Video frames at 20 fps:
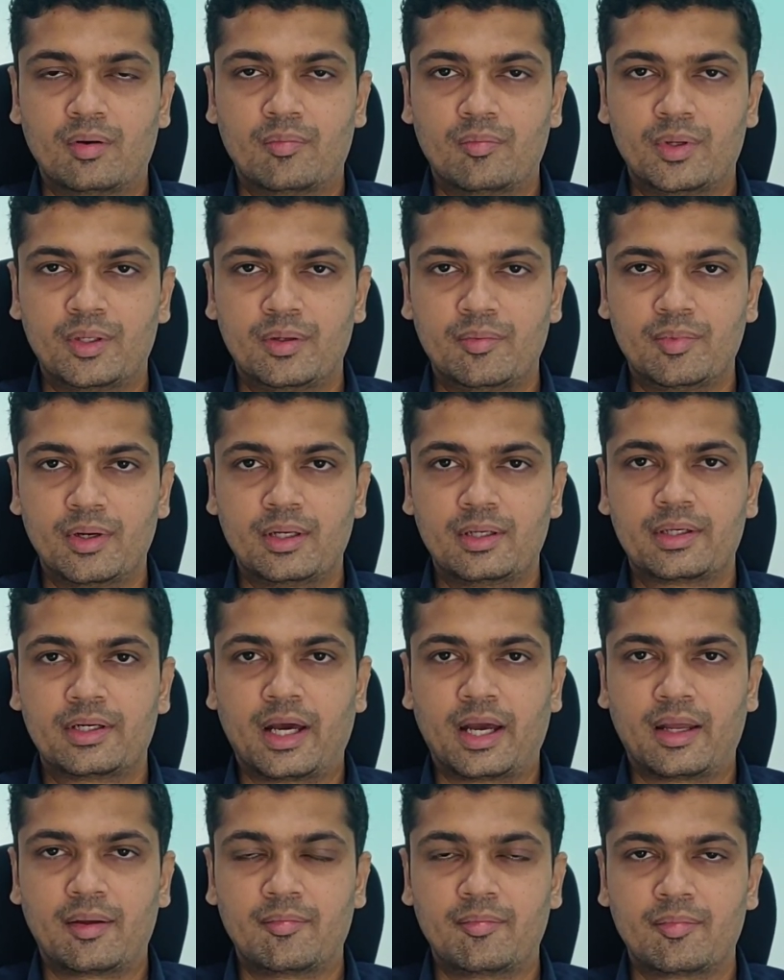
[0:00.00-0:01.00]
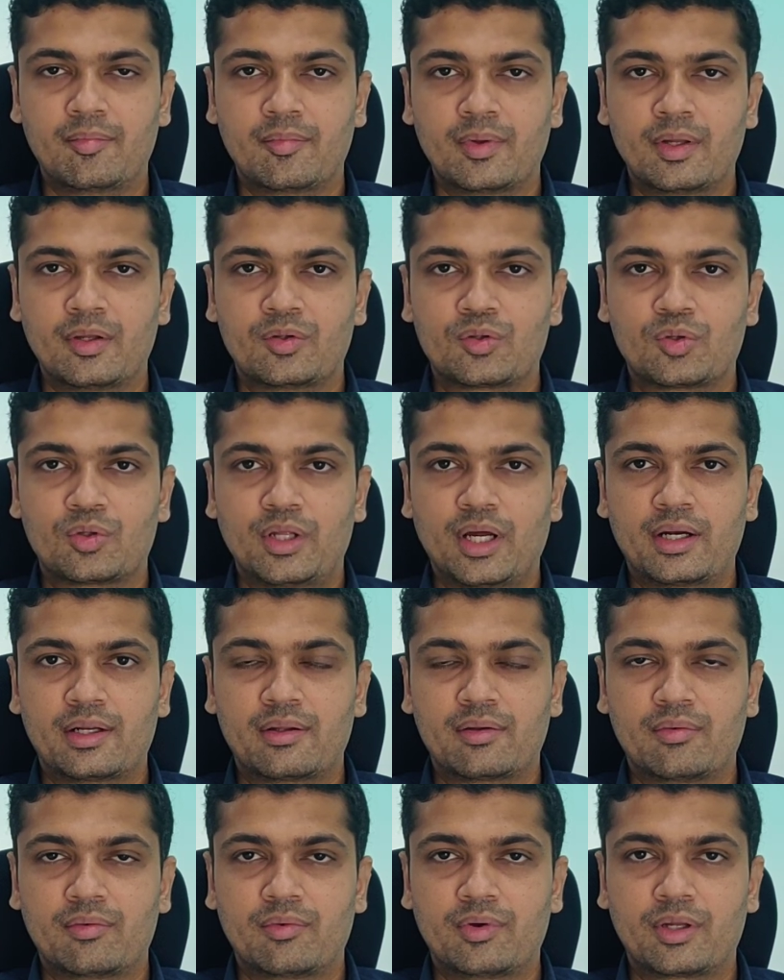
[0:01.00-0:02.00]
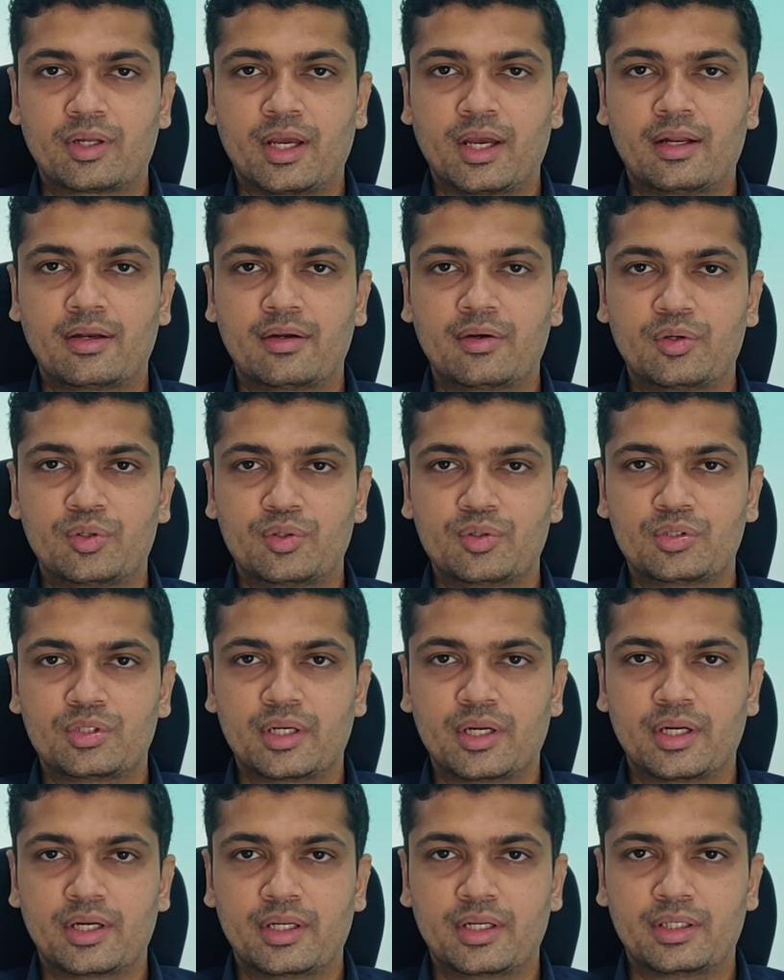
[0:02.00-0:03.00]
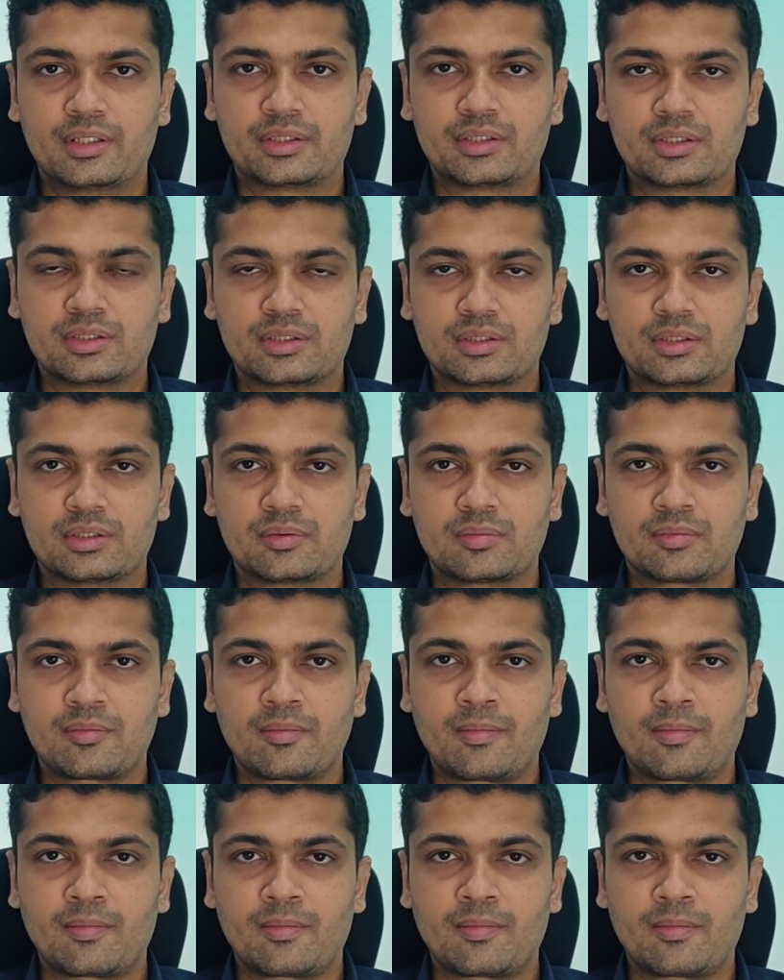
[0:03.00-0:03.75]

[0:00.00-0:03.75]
minimal time, so that we can reduce the radiations.